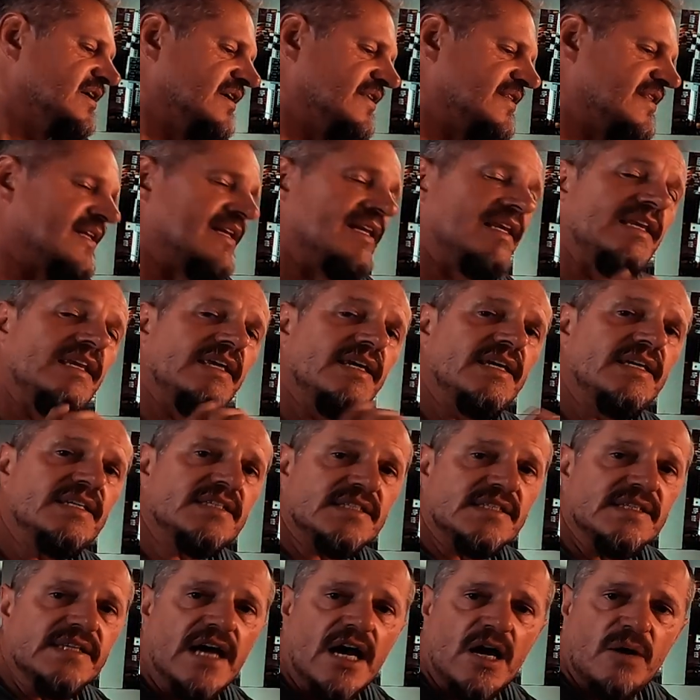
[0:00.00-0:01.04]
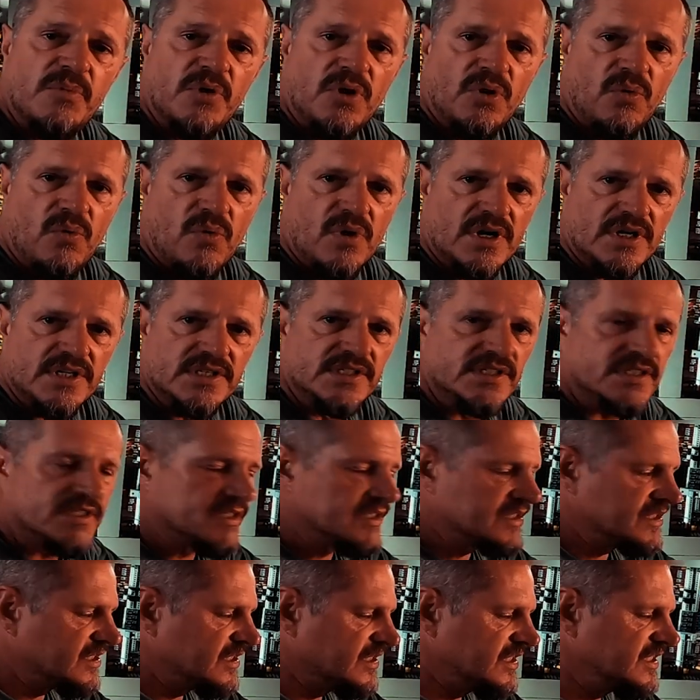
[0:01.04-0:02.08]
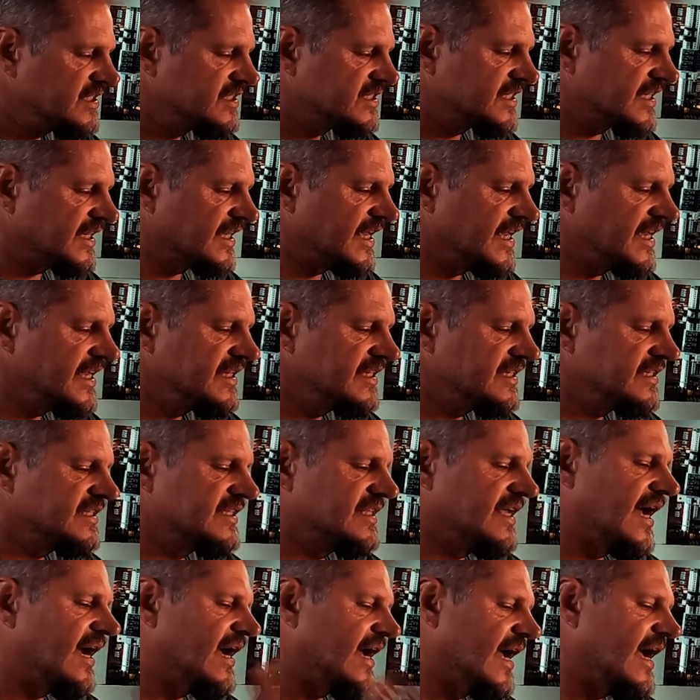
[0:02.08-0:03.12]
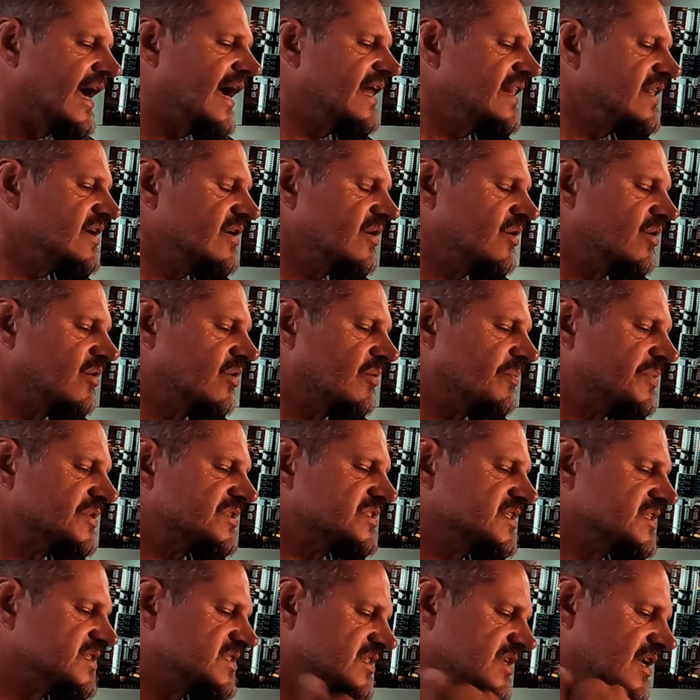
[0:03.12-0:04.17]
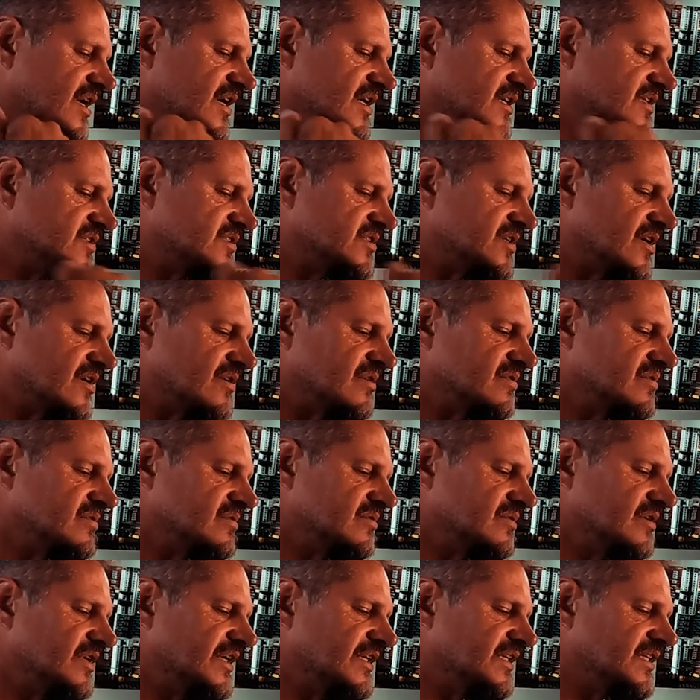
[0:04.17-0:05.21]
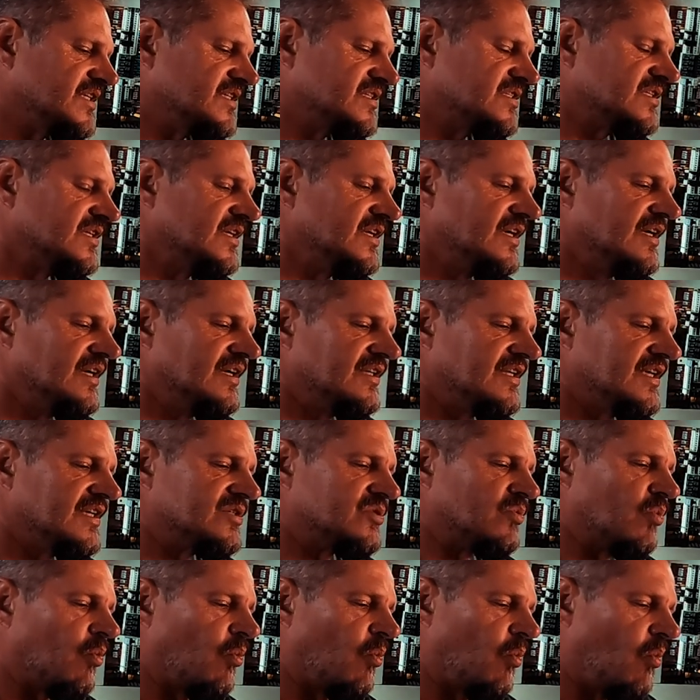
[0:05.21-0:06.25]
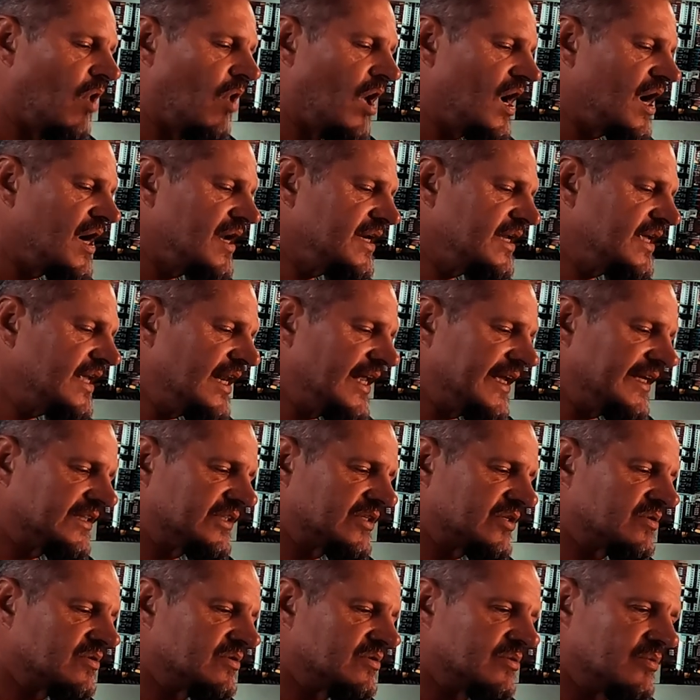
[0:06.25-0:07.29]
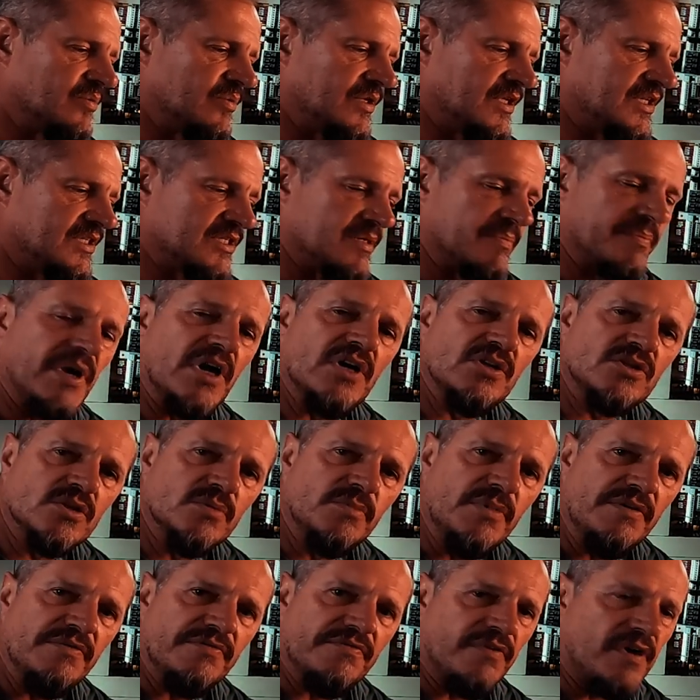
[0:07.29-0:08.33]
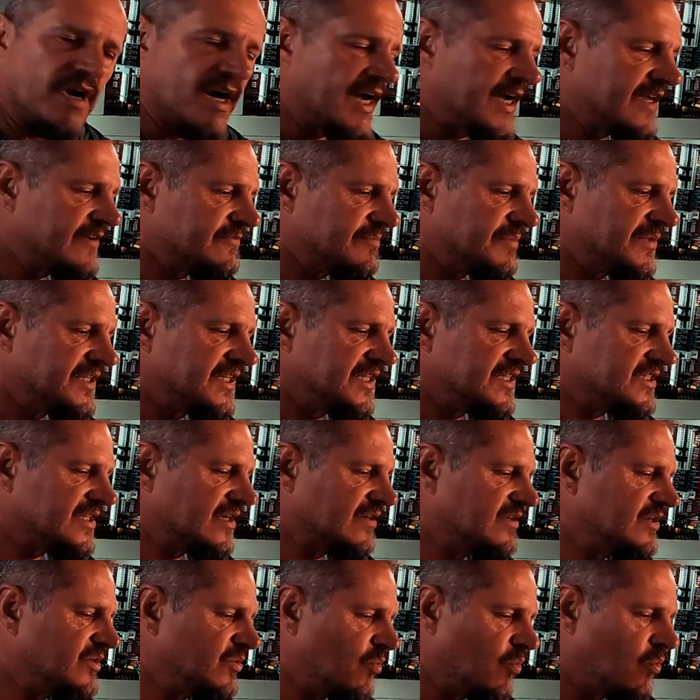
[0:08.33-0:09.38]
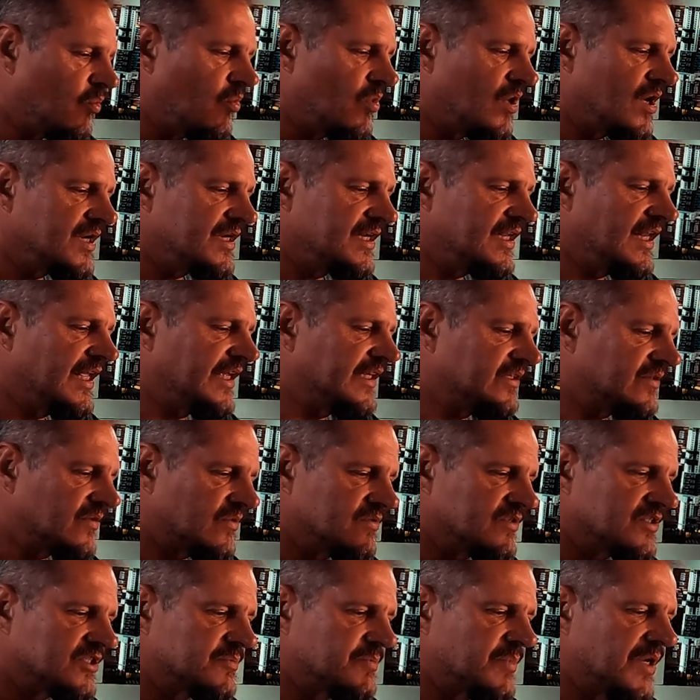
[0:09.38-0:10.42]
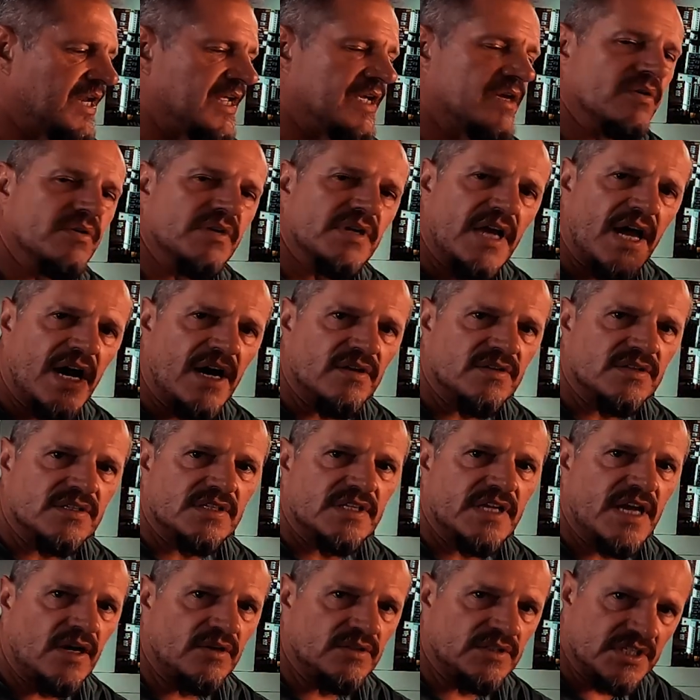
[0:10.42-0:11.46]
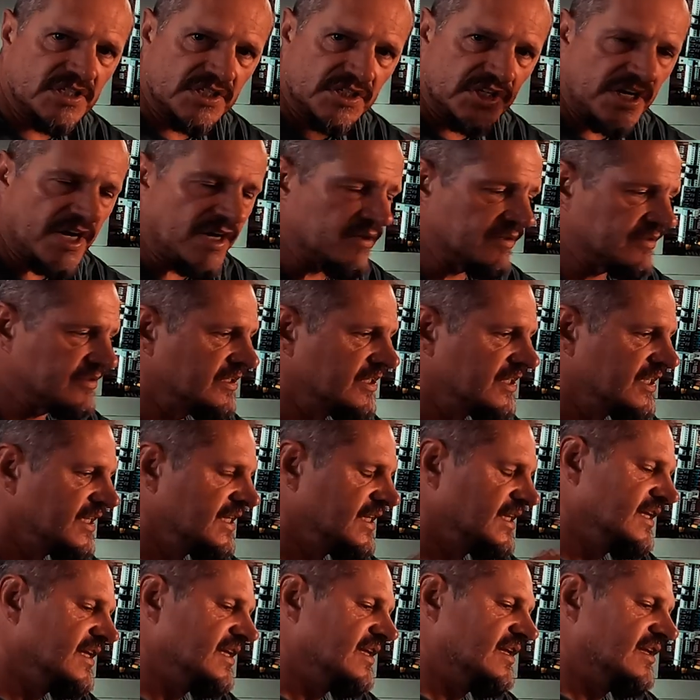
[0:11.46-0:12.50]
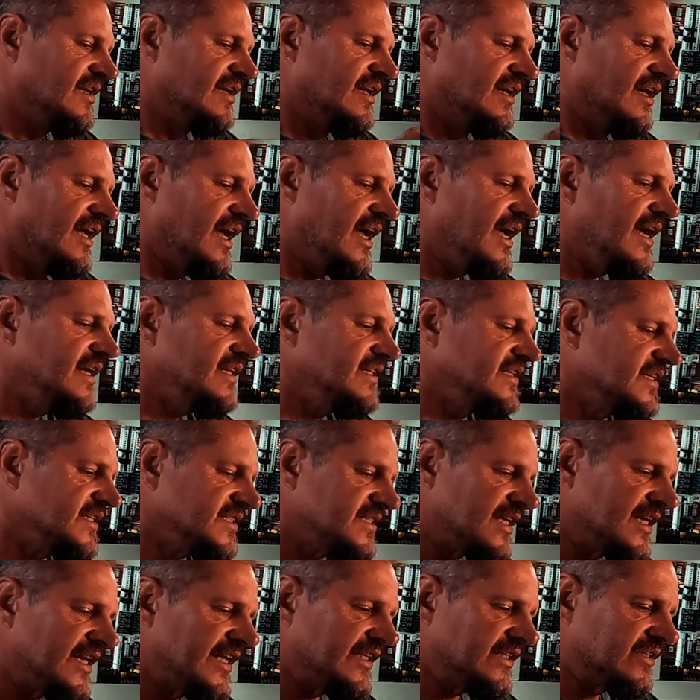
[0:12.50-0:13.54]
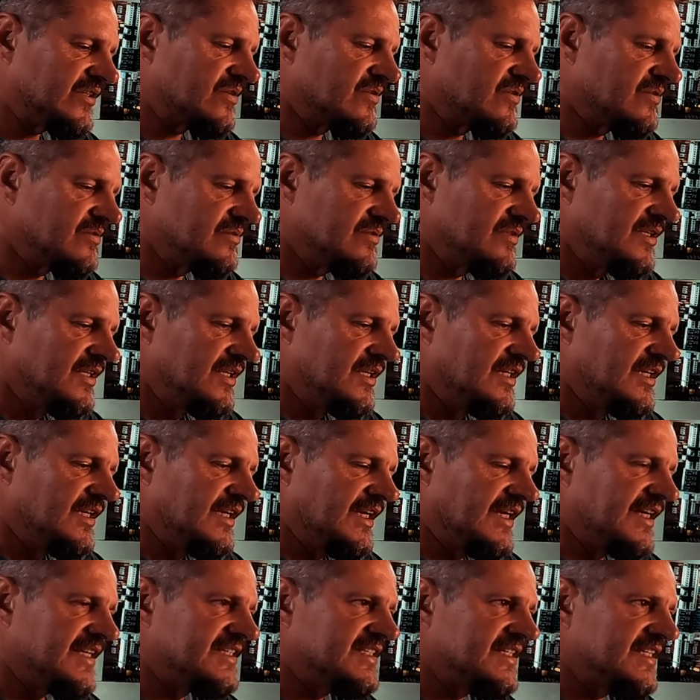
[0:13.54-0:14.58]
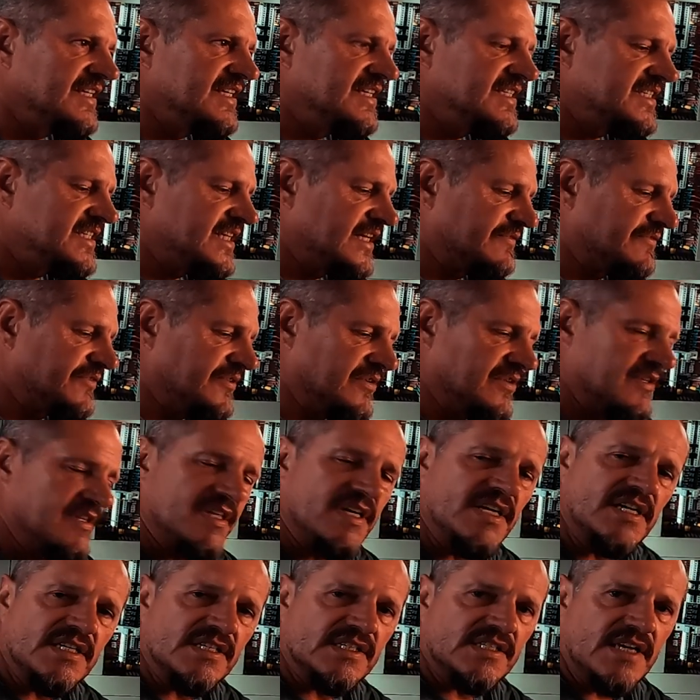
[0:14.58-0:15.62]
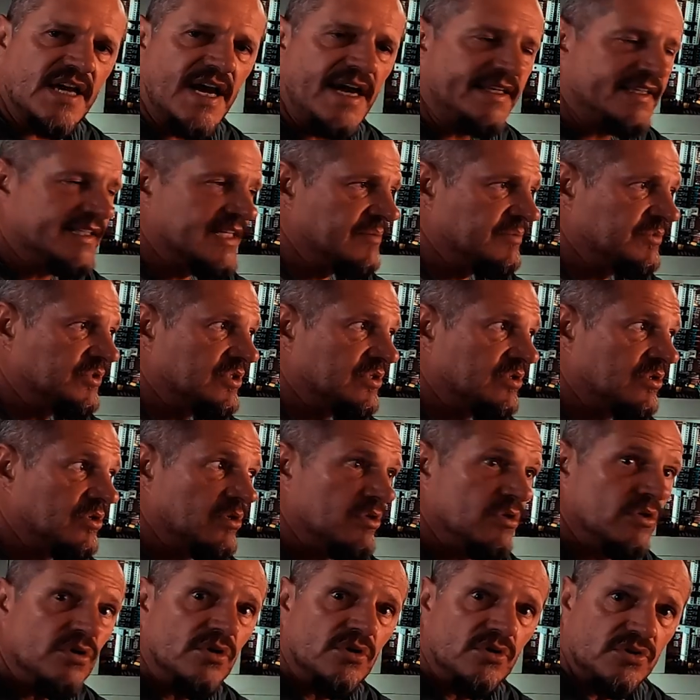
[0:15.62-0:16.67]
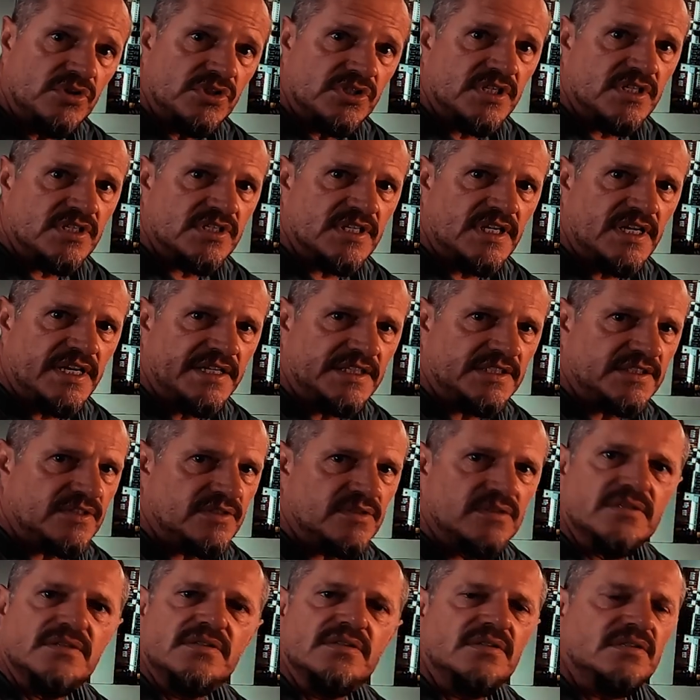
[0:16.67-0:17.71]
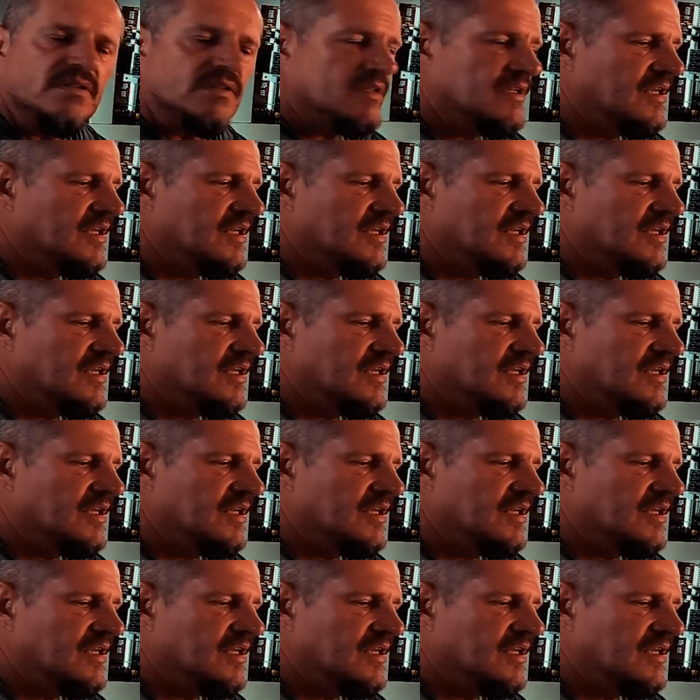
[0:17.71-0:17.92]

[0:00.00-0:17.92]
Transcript: The least noble ones is again the other opposite side. So it is there's one electron, there's supposed to be five, but there's only one electron spinning on the out, outer shell. And this electron, is easier for this atom to lose this electron